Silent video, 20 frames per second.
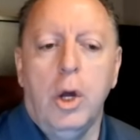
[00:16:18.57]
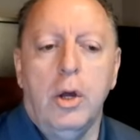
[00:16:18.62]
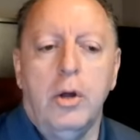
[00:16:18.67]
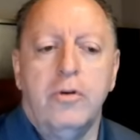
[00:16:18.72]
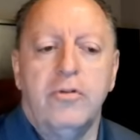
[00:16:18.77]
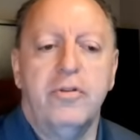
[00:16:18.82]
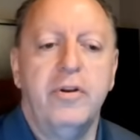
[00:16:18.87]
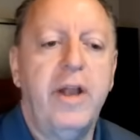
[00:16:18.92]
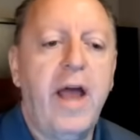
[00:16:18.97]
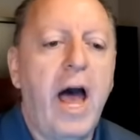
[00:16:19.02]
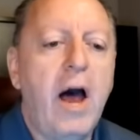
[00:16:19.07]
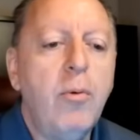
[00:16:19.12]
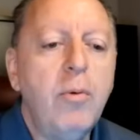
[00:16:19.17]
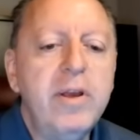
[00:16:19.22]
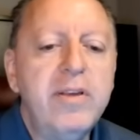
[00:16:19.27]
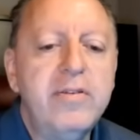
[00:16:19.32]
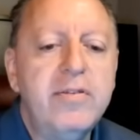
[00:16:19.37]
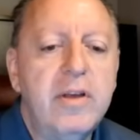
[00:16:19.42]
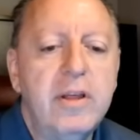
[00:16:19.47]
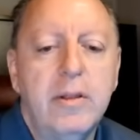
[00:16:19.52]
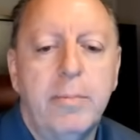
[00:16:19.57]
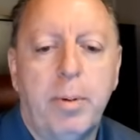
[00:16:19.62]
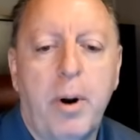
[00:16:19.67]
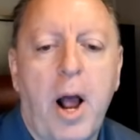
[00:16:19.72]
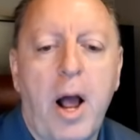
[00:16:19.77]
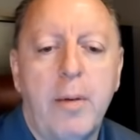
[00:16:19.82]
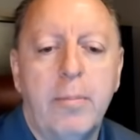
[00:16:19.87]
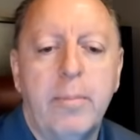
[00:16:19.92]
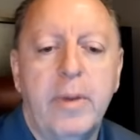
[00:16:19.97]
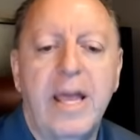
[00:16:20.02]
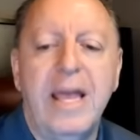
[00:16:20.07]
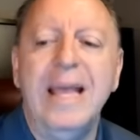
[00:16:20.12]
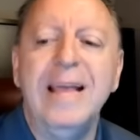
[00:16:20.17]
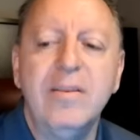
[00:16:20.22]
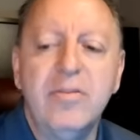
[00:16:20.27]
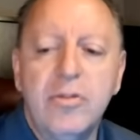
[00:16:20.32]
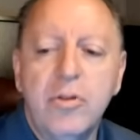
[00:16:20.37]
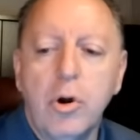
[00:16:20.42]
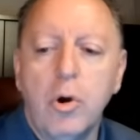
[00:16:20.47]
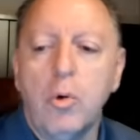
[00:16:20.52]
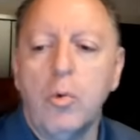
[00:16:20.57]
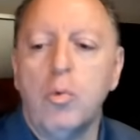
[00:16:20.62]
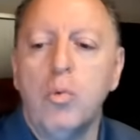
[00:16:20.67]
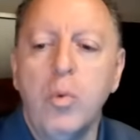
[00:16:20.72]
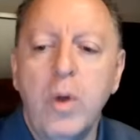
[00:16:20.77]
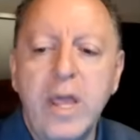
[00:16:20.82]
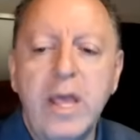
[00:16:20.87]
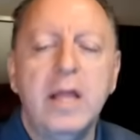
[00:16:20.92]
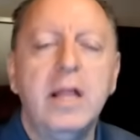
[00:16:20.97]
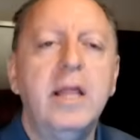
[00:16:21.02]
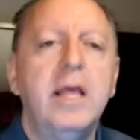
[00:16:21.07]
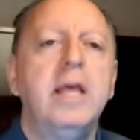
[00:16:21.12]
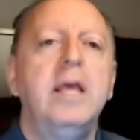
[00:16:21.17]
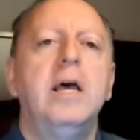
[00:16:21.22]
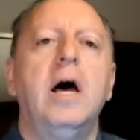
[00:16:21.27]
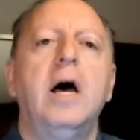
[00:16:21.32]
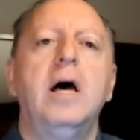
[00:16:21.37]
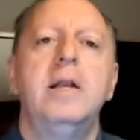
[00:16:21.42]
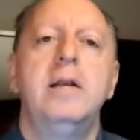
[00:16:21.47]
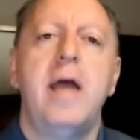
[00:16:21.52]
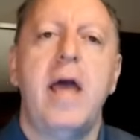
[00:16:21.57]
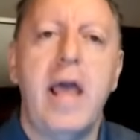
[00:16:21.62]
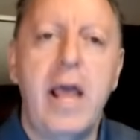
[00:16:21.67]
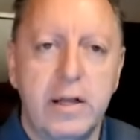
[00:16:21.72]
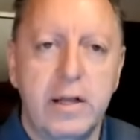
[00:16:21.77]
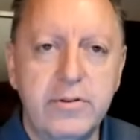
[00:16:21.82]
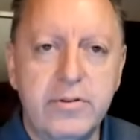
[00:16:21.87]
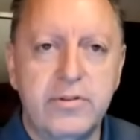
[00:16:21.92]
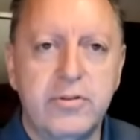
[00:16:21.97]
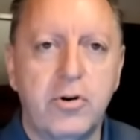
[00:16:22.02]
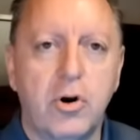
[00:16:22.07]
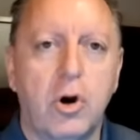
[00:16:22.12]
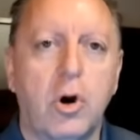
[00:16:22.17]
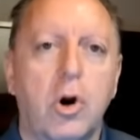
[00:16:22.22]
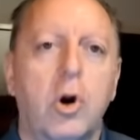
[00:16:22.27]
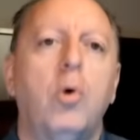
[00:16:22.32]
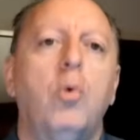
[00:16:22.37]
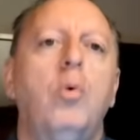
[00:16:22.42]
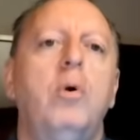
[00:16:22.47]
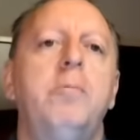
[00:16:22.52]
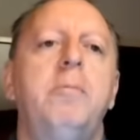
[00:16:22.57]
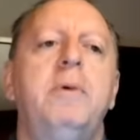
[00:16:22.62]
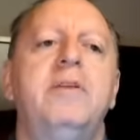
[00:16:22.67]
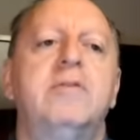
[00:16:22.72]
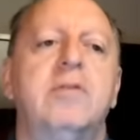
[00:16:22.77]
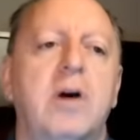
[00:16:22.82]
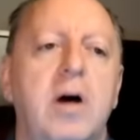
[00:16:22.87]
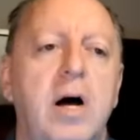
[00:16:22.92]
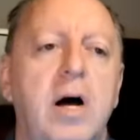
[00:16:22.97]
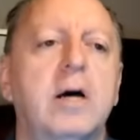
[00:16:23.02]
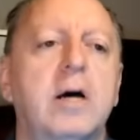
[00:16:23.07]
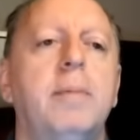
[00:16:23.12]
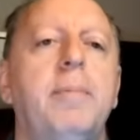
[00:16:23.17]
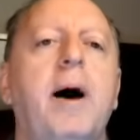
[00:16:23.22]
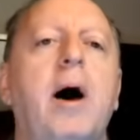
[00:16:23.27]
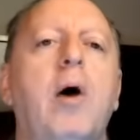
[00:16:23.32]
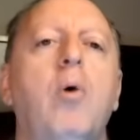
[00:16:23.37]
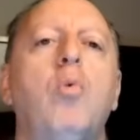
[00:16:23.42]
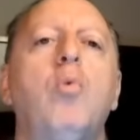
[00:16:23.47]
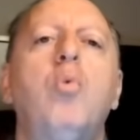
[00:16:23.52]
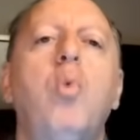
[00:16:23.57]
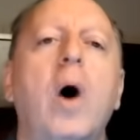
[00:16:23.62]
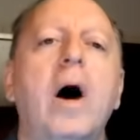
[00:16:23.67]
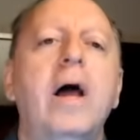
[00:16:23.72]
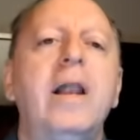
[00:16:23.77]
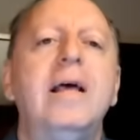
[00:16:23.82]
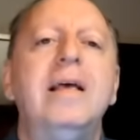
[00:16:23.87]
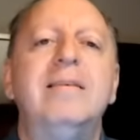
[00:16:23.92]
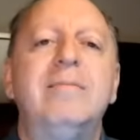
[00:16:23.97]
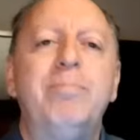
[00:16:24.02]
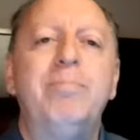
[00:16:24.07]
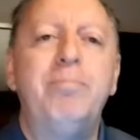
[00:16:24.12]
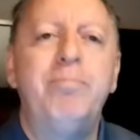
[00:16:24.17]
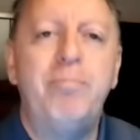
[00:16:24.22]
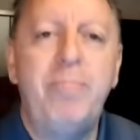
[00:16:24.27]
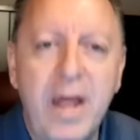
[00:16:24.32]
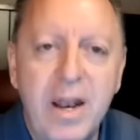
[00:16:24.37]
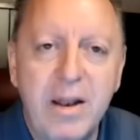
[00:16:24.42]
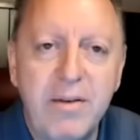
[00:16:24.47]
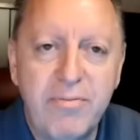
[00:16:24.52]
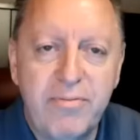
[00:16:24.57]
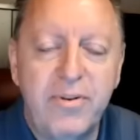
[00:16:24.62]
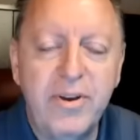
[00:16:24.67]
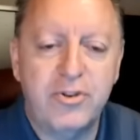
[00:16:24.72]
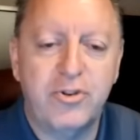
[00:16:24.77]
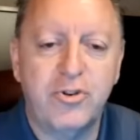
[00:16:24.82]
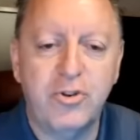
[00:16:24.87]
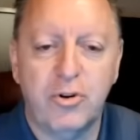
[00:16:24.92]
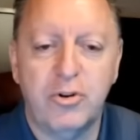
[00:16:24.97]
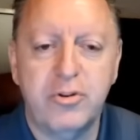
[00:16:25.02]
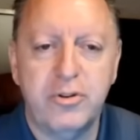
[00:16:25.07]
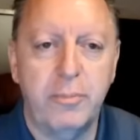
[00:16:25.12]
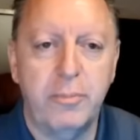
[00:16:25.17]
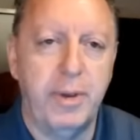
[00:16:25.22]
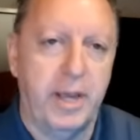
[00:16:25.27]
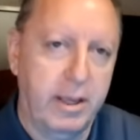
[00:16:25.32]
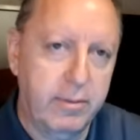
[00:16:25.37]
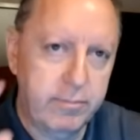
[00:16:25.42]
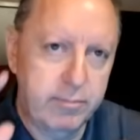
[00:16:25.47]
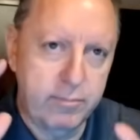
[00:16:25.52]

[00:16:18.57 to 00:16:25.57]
So now we see the problem. Is there really an answer when we talk about what is beneficial to me?